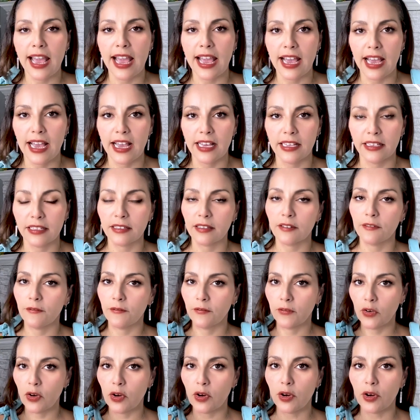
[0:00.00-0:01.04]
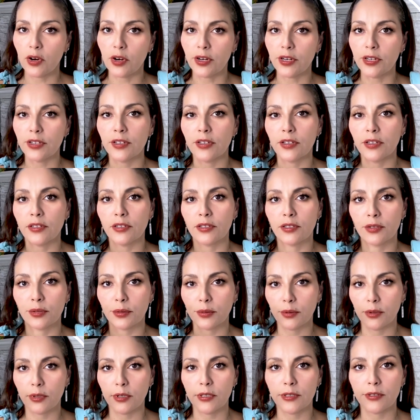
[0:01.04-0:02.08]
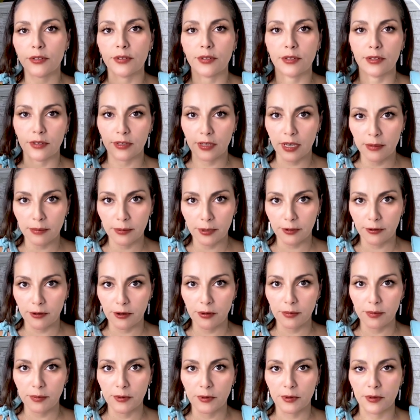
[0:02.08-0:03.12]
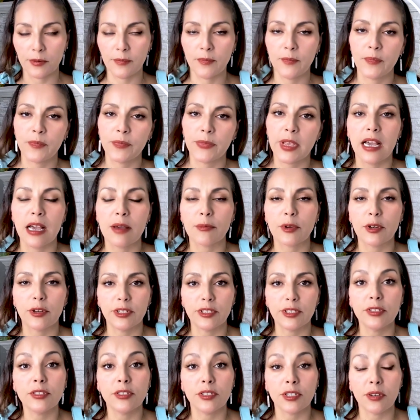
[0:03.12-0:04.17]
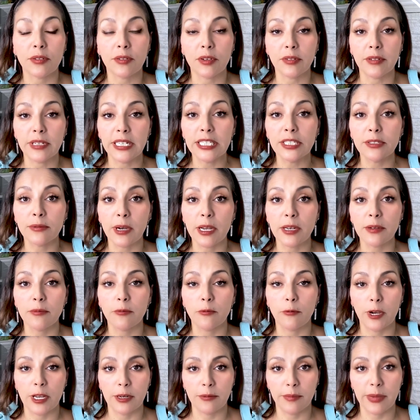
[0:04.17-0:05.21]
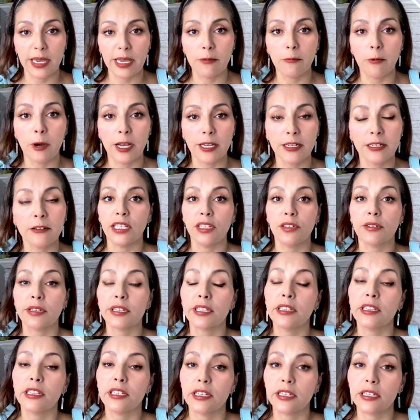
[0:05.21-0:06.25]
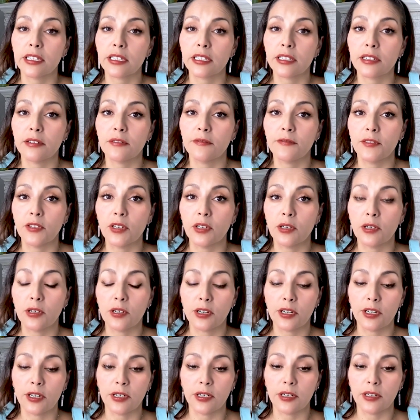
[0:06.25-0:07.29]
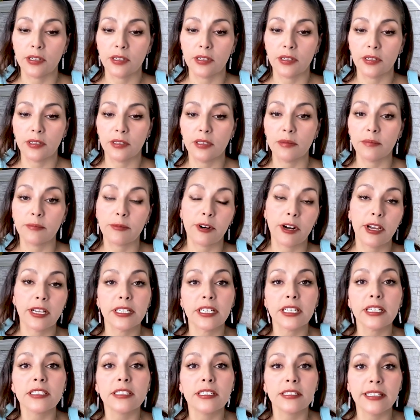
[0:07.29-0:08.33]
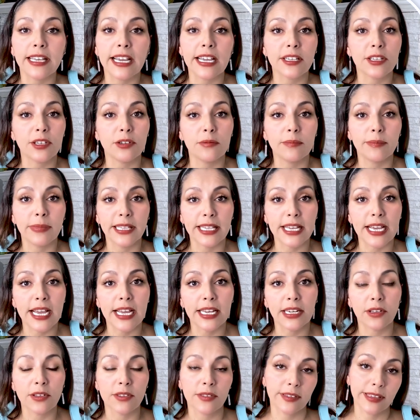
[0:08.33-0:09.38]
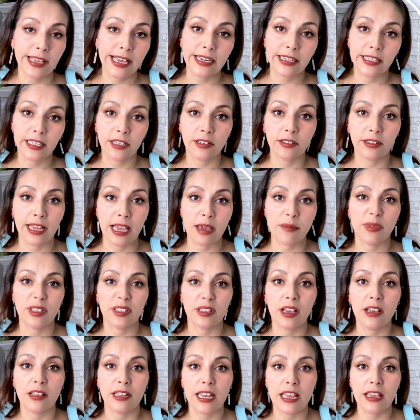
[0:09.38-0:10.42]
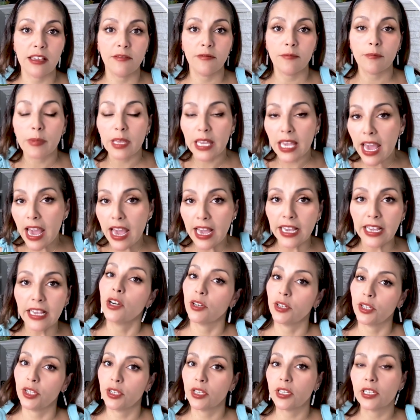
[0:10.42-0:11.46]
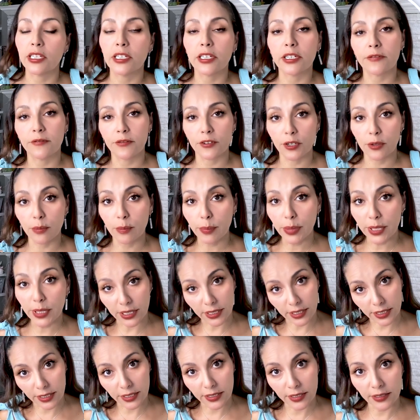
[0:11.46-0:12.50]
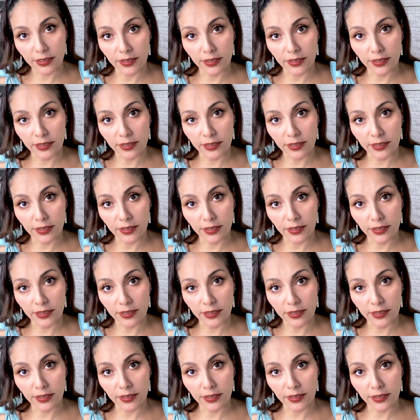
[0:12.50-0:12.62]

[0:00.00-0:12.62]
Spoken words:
has 4 tool subgroups. I'm going to show you each one by one. You can look for a product that you plan on selling on Amazon FBA, or you can look for a book